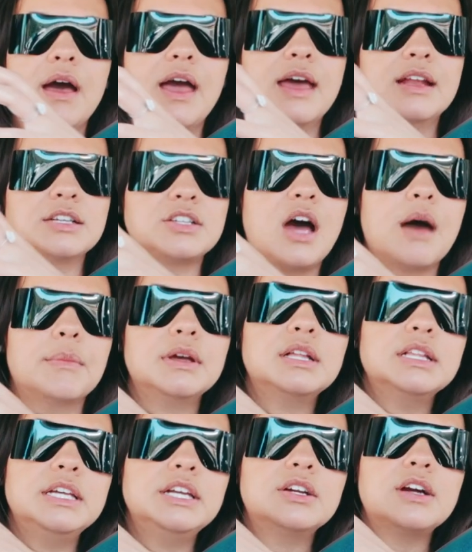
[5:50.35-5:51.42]

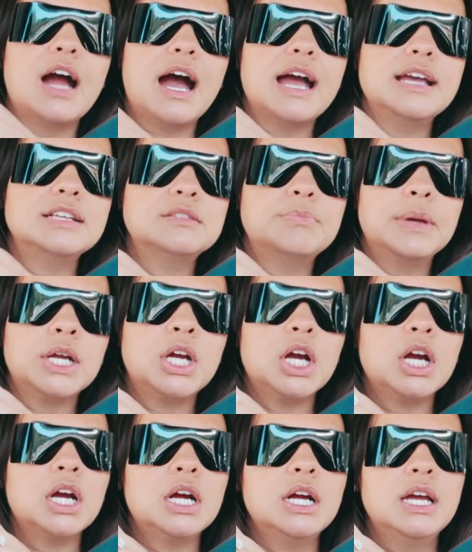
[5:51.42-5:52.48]
anatomically your eye is
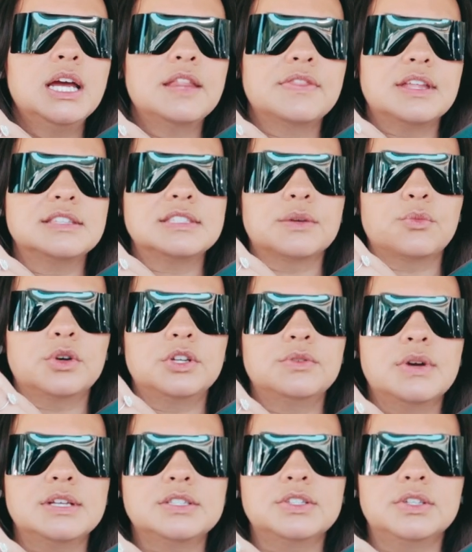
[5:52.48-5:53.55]
bigger than someone
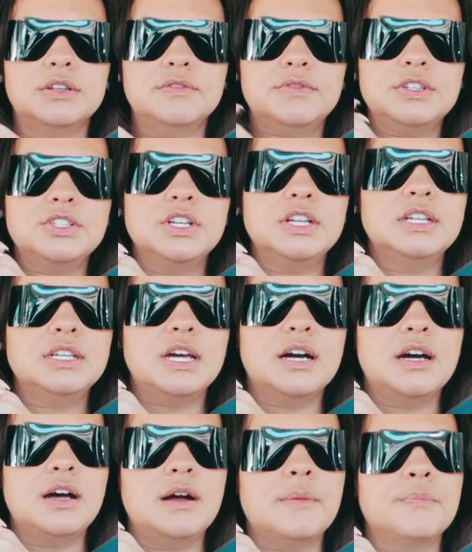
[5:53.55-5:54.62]
who has good vision
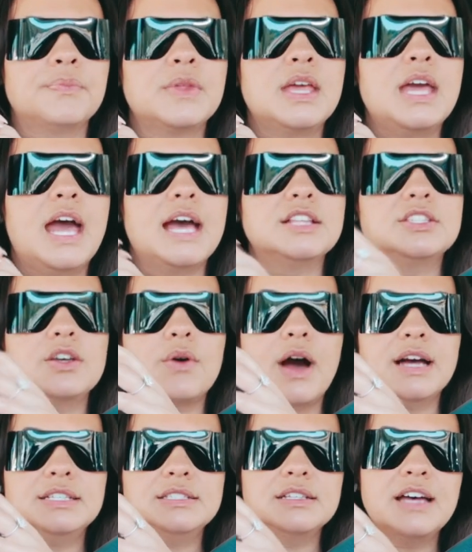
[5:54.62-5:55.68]
um, and so
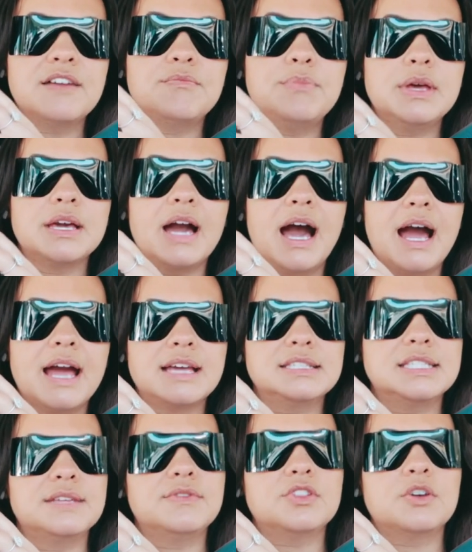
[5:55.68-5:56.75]
I still have big
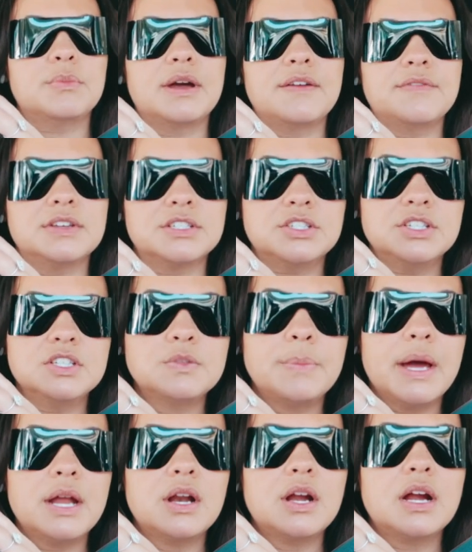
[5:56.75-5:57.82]
eyes even though my vision is
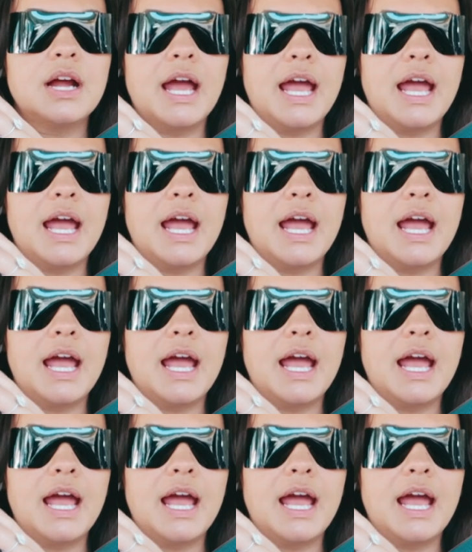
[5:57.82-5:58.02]
better